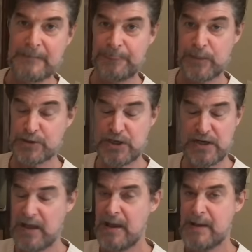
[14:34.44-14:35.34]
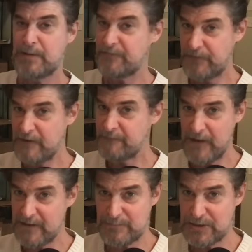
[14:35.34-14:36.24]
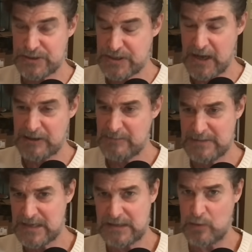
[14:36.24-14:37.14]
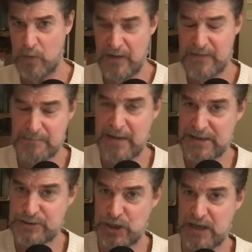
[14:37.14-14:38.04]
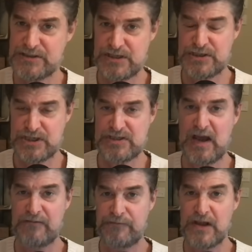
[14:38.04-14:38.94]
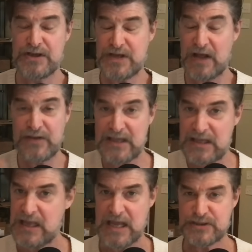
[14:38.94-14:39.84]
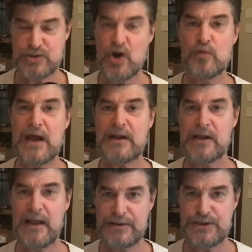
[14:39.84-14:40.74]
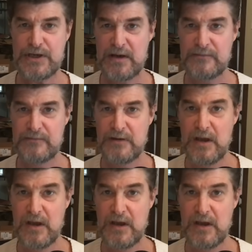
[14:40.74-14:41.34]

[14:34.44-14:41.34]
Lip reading: those are done. But if they find a bunch of documents like the one that Mike Johnson just now flushed out that he has no recollection of,